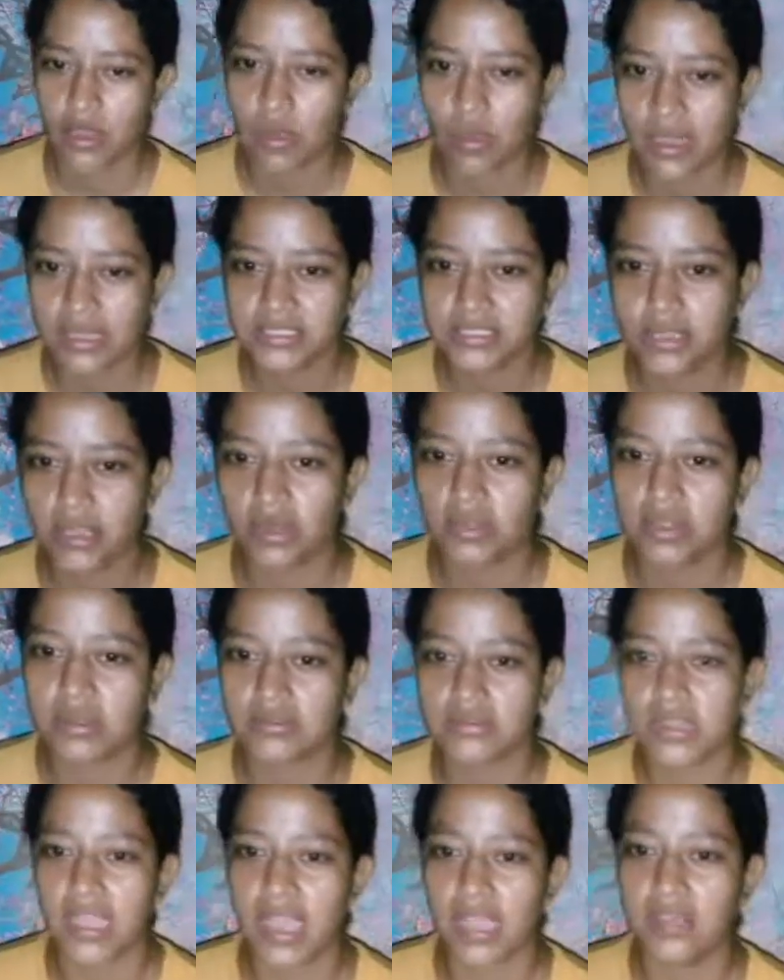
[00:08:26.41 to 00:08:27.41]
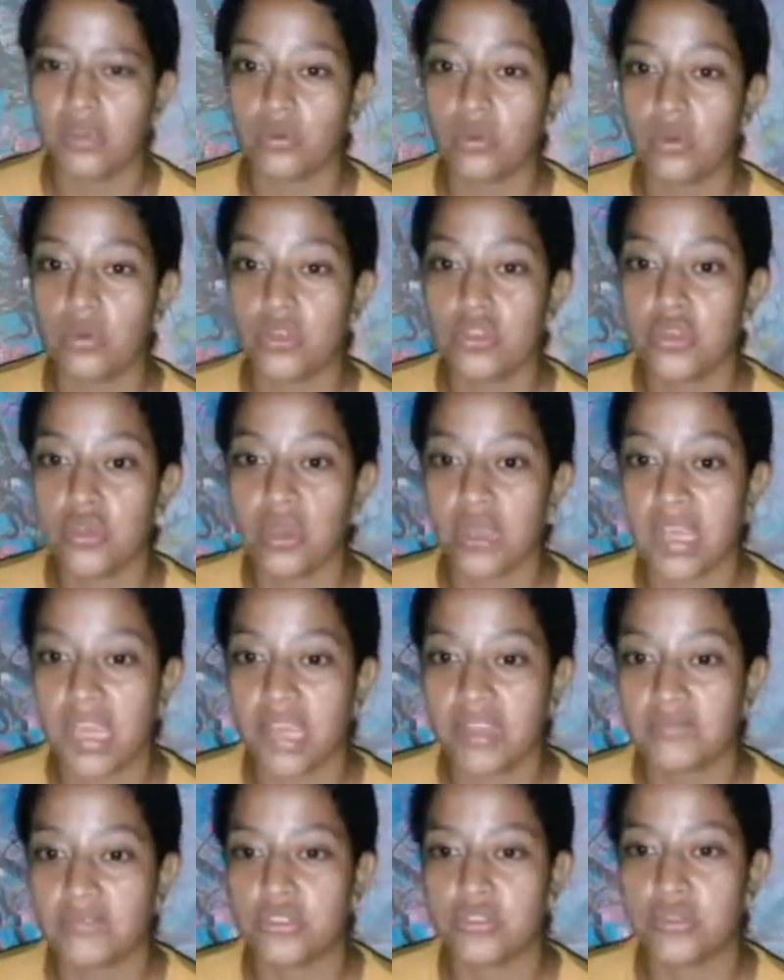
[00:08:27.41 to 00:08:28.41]
What other name would you
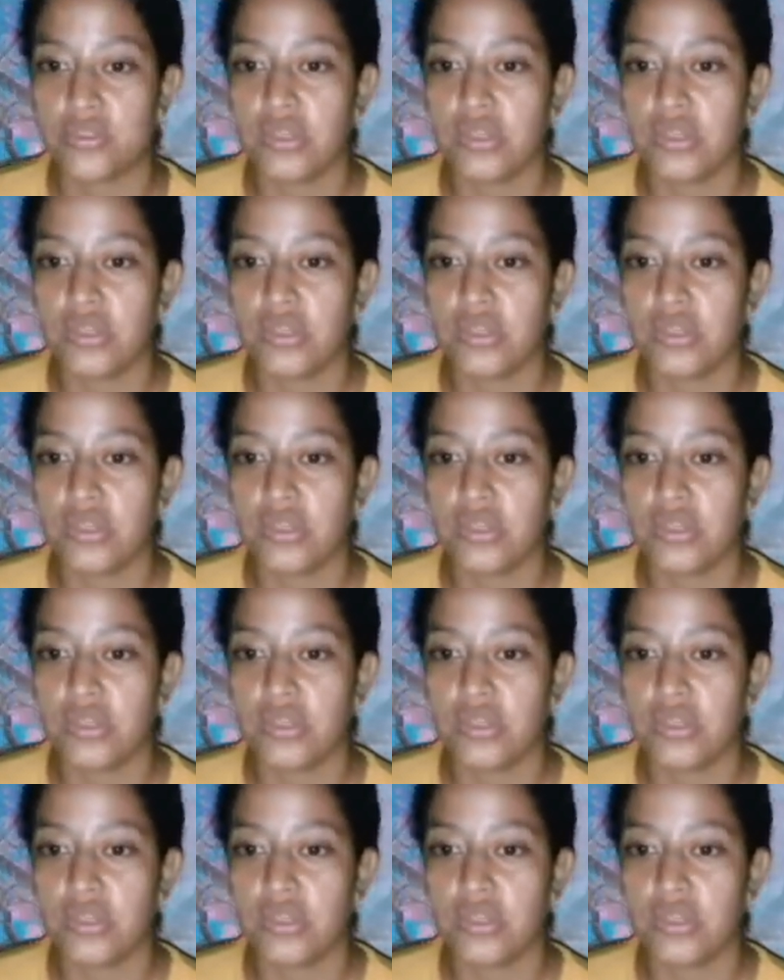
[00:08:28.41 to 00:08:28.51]
give